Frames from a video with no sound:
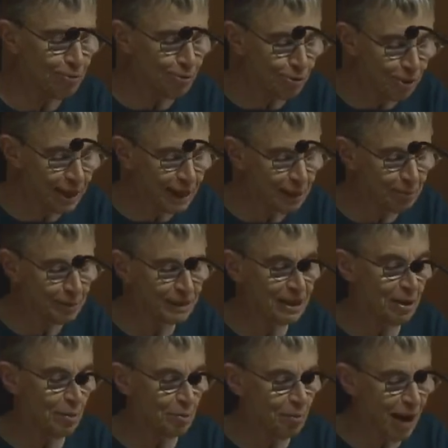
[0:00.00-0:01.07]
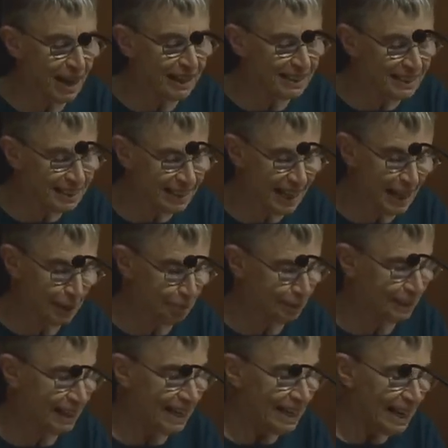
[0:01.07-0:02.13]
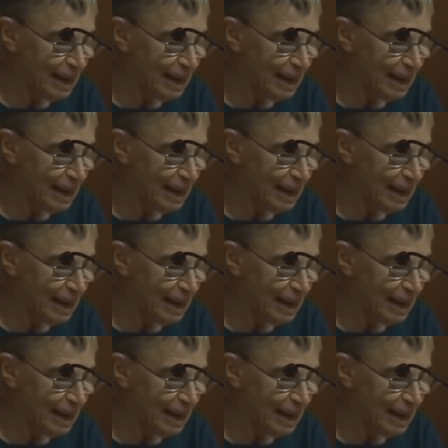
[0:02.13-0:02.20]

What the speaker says: of dreams, mindscapes,